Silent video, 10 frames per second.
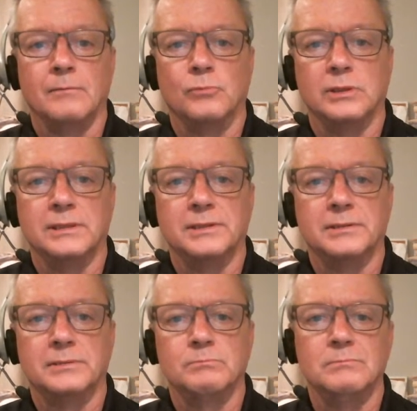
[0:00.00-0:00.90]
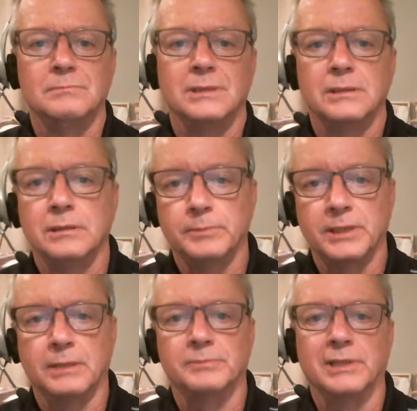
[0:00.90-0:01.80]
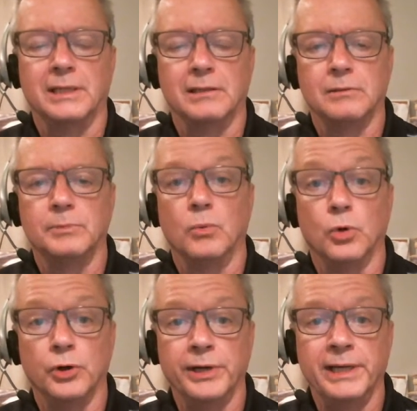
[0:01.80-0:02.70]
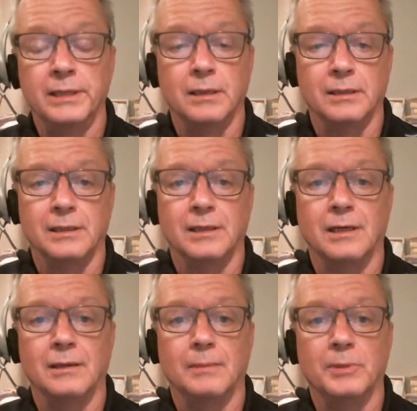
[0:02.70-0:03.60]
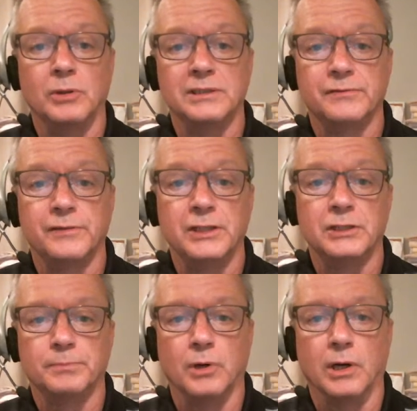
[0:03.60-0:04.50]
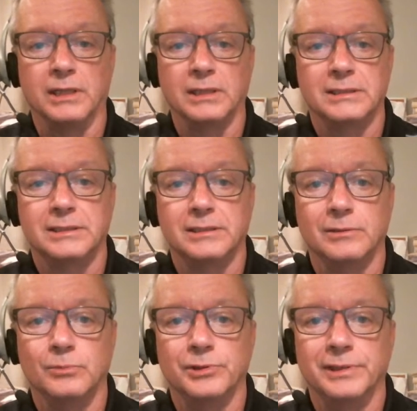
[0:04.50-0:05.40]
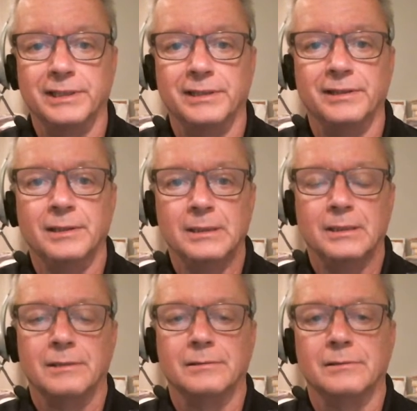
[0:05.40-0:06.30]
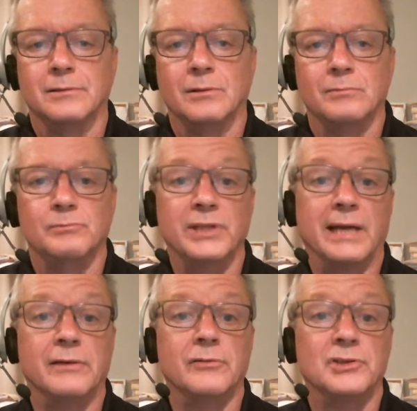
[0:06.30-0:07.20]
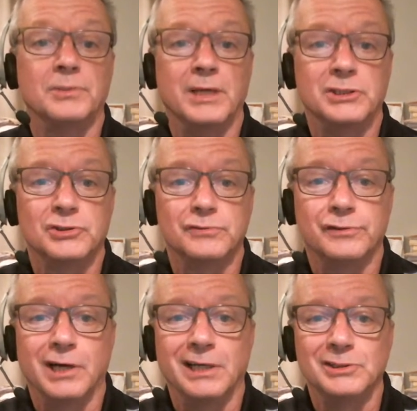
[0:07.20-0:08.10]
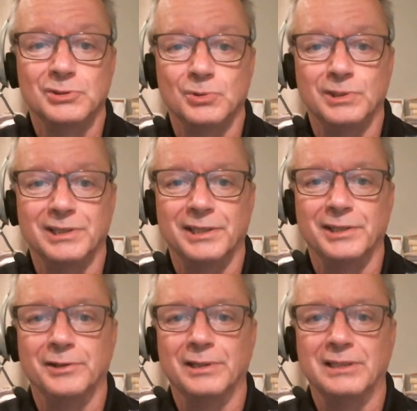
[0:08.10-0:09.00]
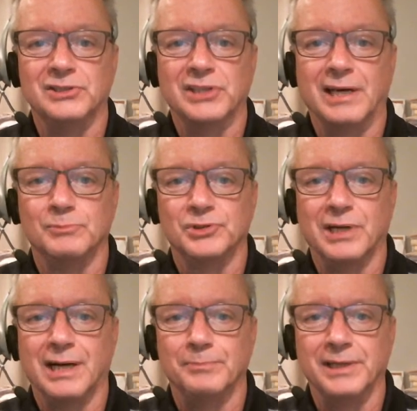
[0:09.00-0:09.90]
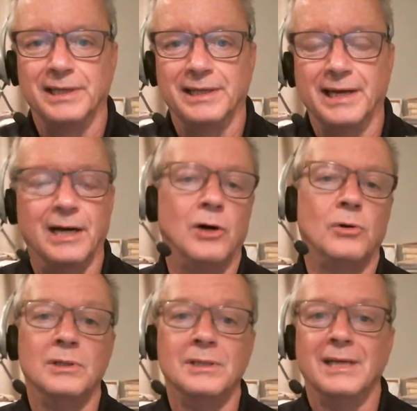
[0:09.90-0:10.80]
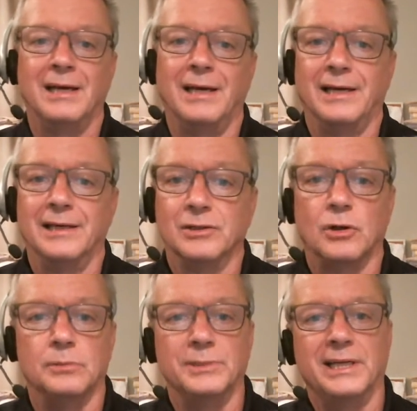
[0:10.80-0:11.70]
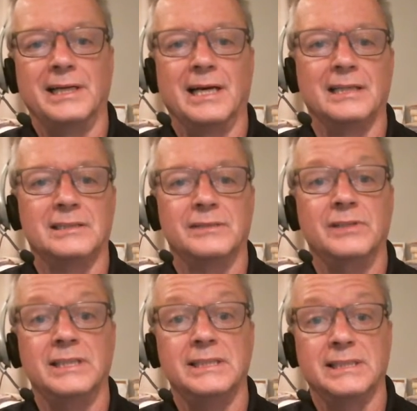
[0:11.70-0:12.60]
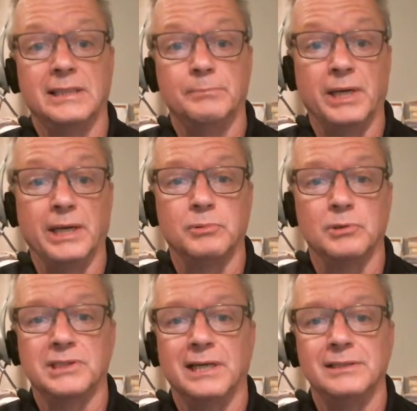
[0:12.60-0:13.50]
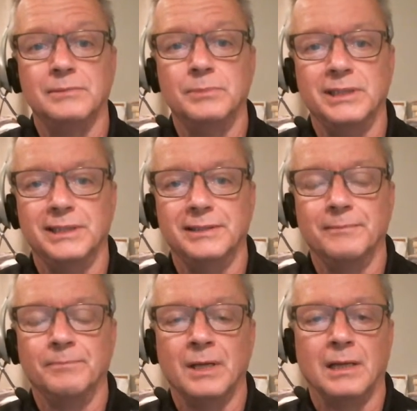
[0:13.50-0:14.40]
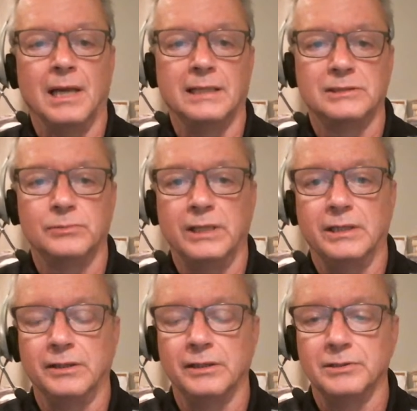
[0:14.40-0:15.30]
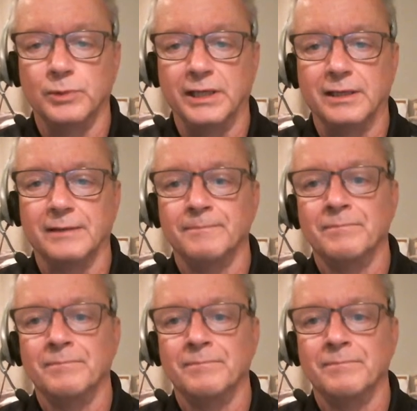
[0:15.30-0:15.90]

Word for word: was a little bit upset, a little bit worried about his finished products. We're in the end of the semester for high school here, exams are happening now, and culminating activities and papers had to be in last week and this week.